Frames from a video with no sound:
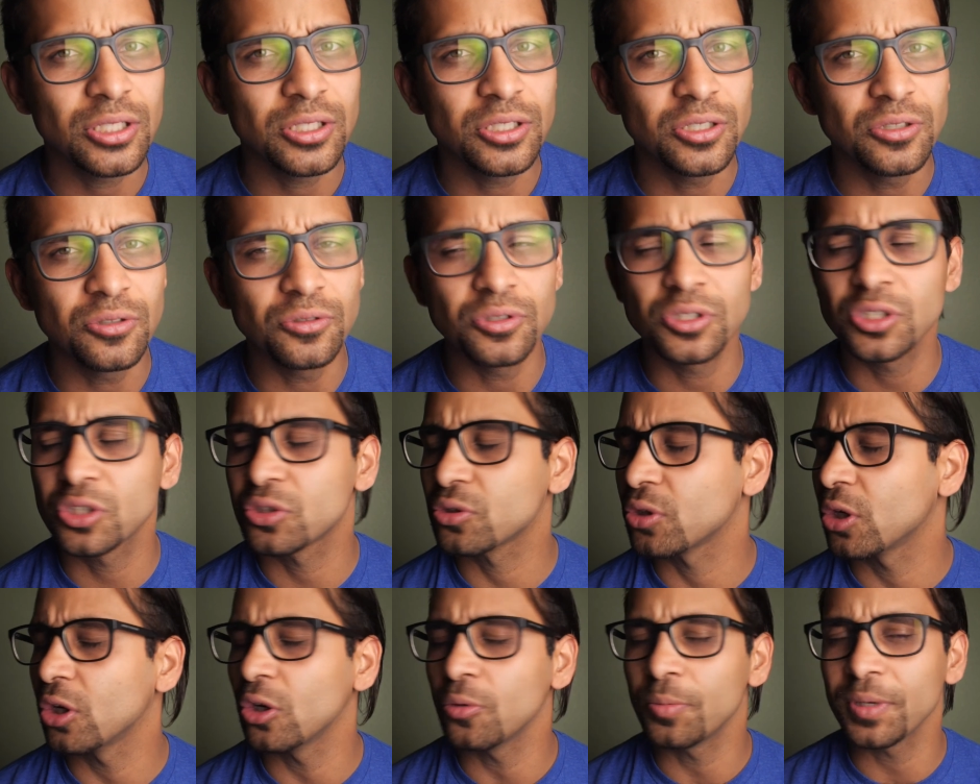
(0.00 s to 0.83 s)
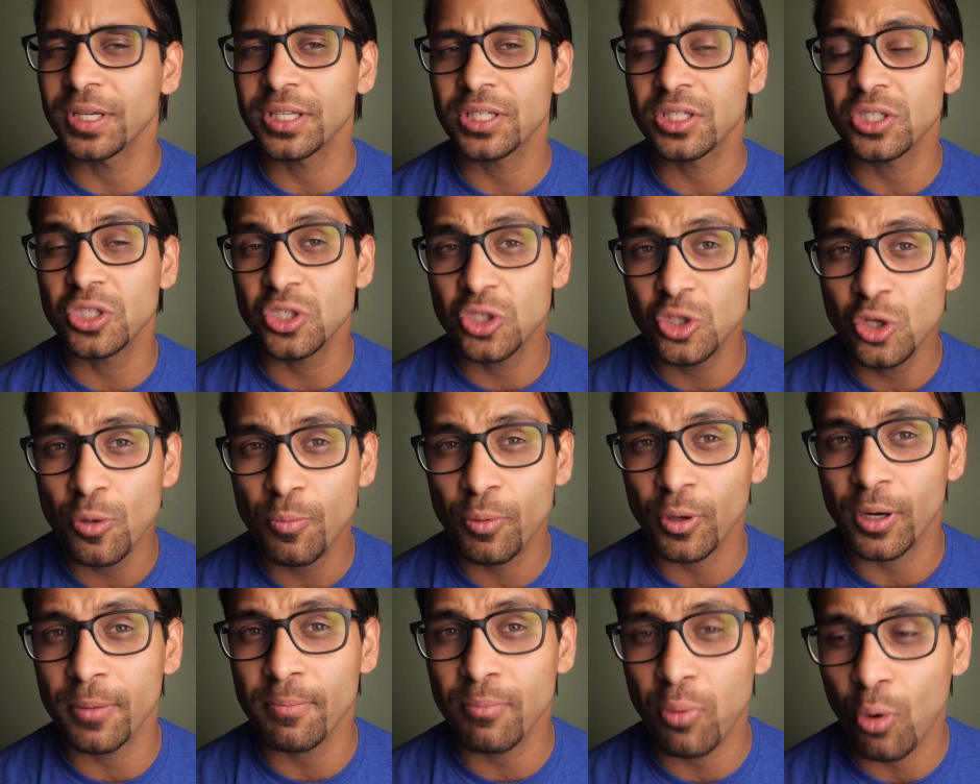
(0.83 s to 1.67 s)
use strobe is
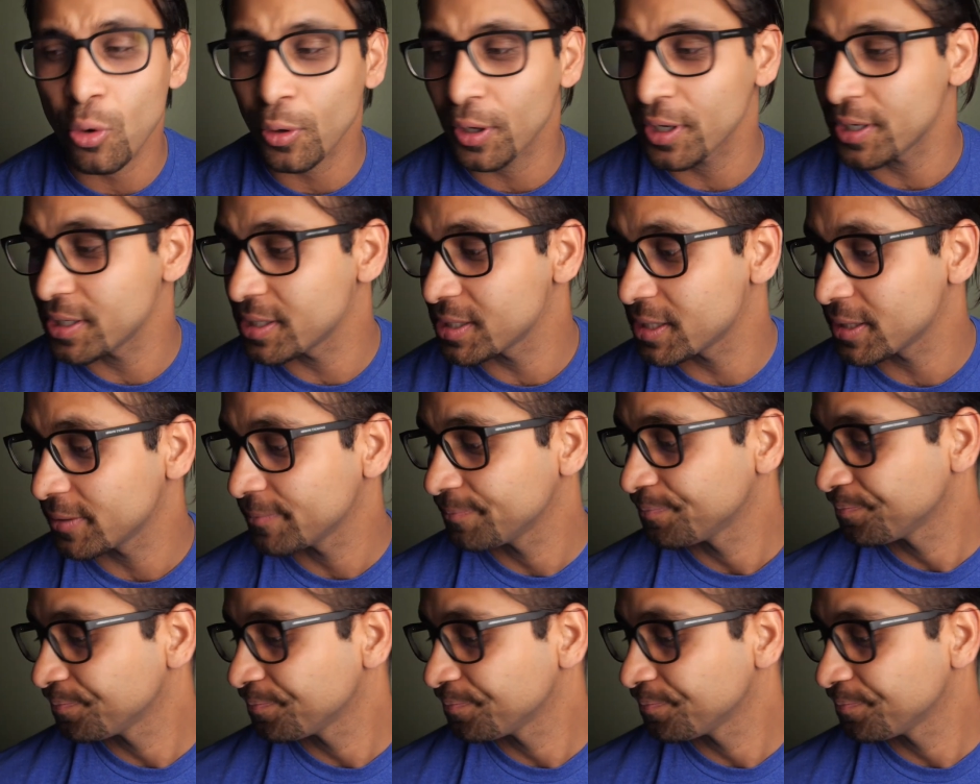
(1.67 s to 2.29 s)
super important.